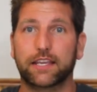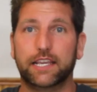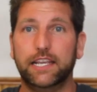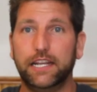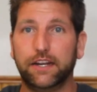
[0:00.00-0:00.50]

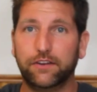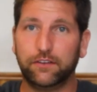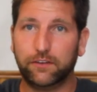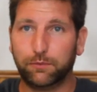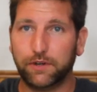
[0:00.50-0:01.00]
here's
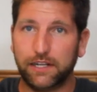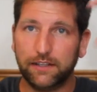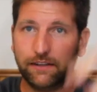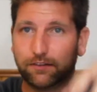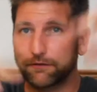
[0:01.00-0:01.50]
the
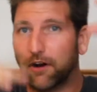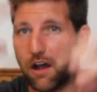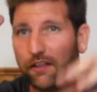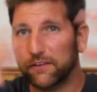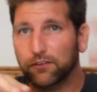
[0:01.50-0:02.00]
sprinklings of
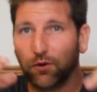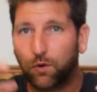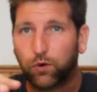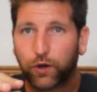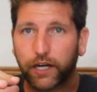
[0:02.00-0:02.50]
all the
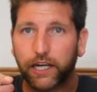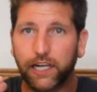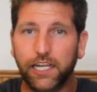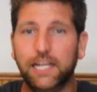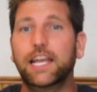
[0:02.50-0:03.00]

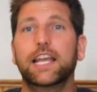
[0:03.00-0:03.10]
story,